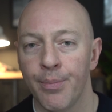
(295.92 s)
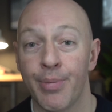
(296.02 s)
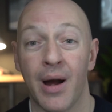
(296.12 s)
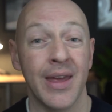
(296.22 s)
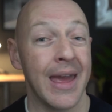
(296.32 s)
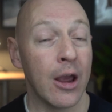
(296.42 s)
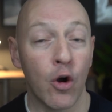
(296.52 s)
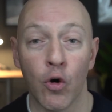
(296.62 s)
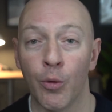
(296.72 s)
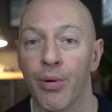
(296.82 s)
By
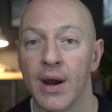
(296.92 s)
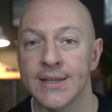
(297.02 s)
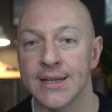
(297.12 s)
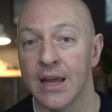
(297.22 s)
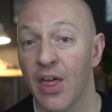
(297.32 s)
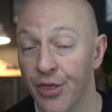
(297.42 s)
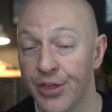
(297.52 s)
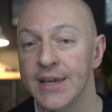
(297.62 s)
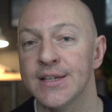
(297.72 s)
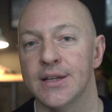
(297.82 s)
incorporating
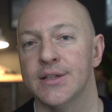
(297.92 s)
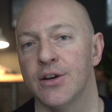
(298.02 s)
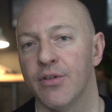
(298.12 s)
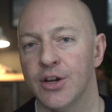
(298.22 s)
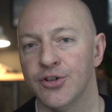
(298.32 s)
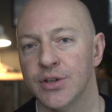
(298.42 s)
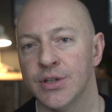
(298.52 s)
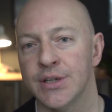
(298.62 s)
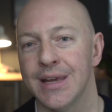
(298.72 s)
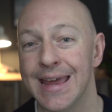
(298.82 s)
these
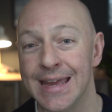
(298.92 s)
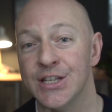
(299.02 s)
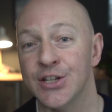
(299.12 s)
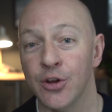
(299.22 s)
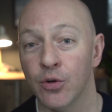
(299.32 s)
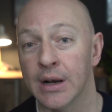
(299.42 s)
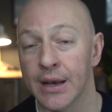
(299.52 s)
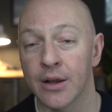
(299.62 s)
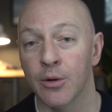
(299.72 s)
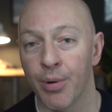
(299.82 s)
considerations into your
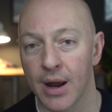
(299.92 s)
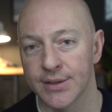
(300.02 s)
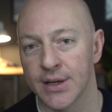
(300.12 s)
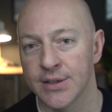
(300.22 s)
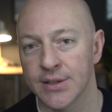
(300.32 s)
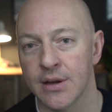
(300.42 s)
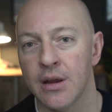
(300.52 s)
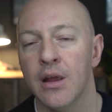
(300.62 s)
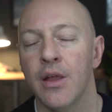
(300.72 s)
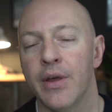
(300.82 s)
clinical practice,
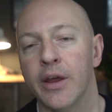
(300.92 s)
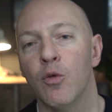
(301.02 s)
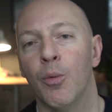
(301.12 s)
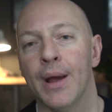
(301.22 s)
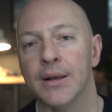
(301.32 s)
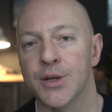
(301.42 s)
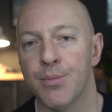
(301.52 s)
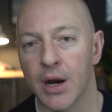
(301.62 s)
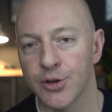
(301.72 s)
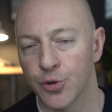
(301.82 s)
then you will be able to
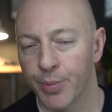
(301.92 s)
manage your